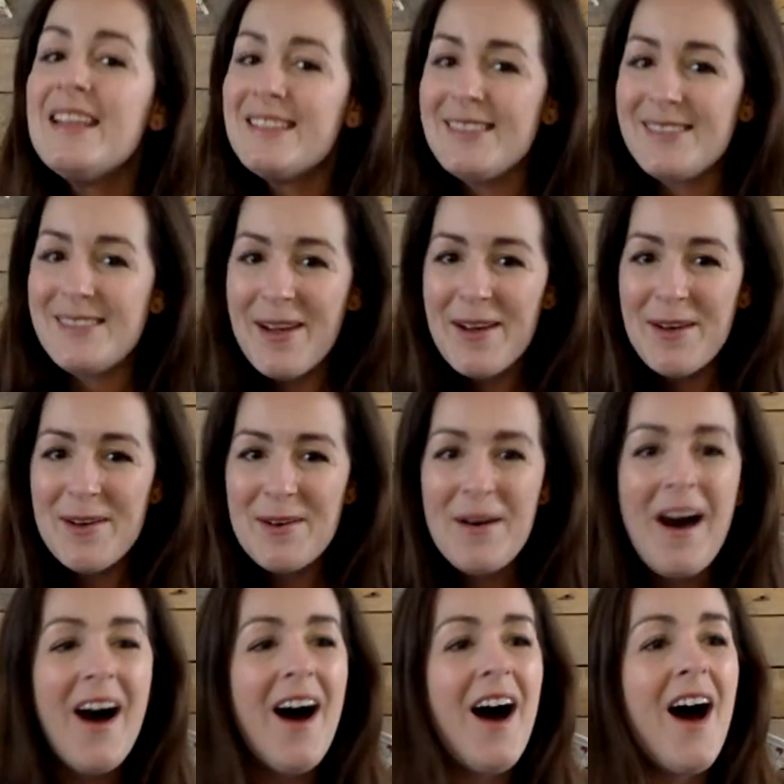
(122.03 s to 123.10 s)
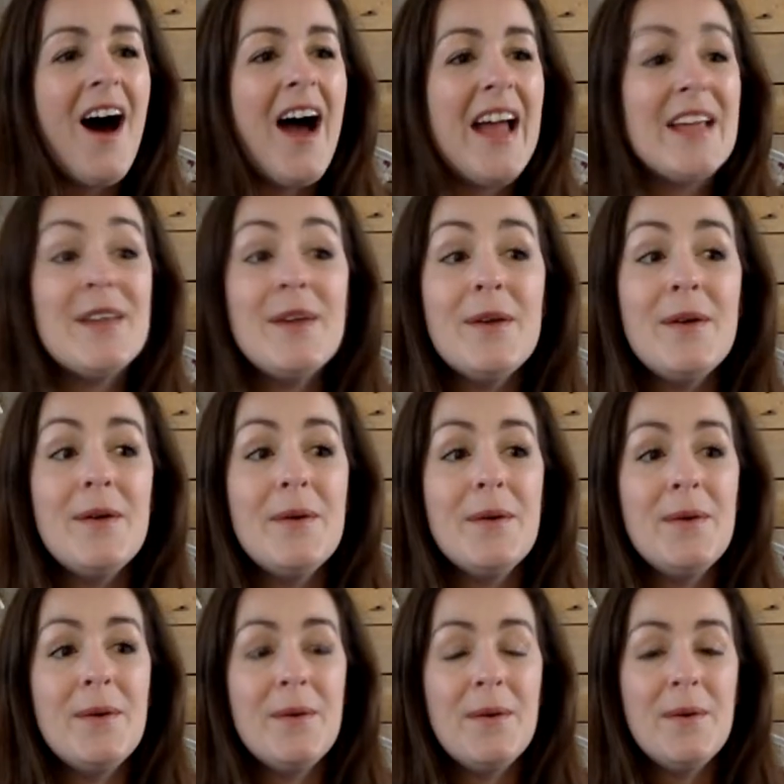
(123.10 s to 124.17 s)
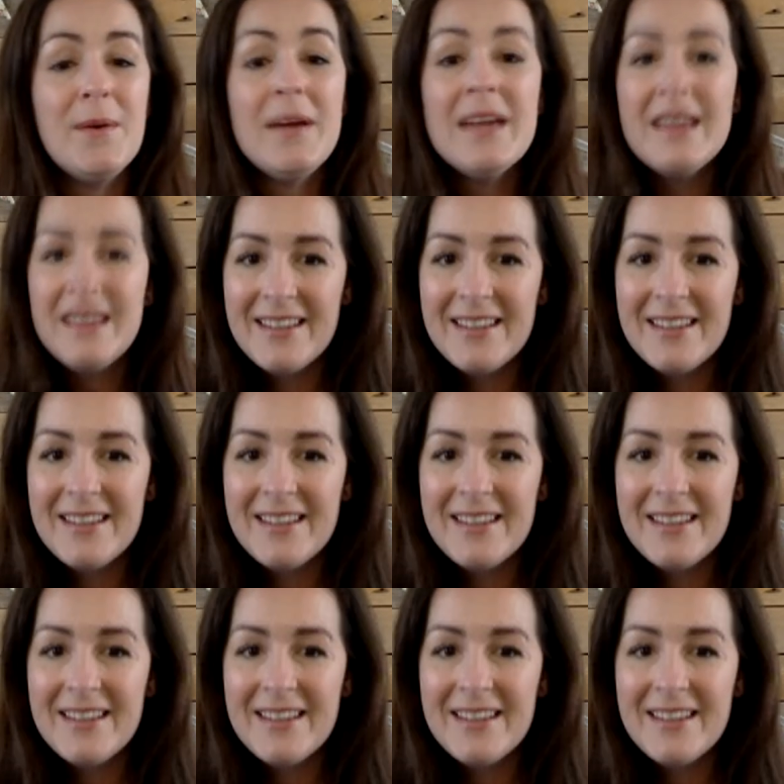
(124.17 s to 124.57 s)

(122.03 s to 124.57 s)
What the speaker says: so are you.